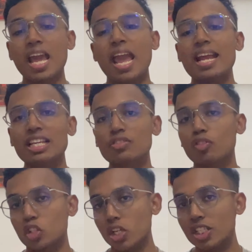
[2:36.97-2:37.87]
And as
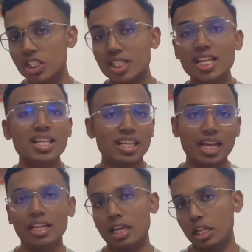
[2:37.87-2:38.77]
for charging,
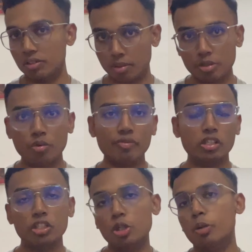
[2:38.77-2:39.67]
and I mean, we have
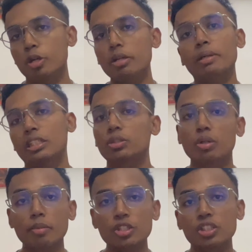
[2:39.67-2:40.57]
already talked about it, but I just
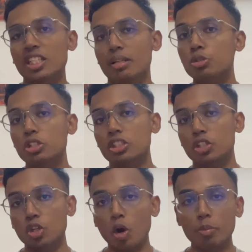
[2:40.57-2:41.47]
want to mention that I'm using the
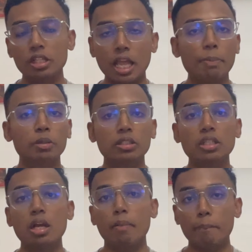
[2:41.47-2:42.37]
normal Apple
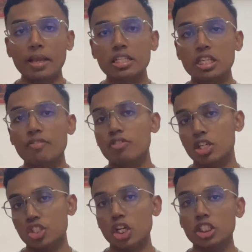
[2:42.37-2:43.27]
MagSafe
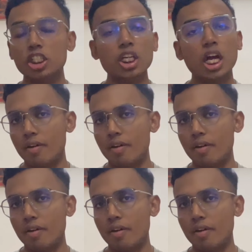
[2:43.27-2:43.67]
charger.